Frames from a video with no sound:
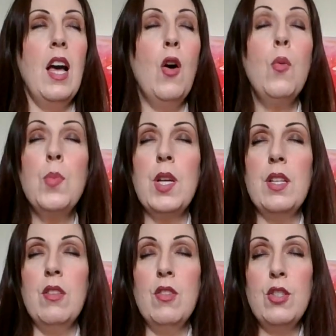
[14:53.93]

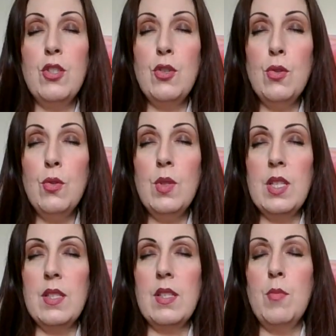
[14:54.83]
open to this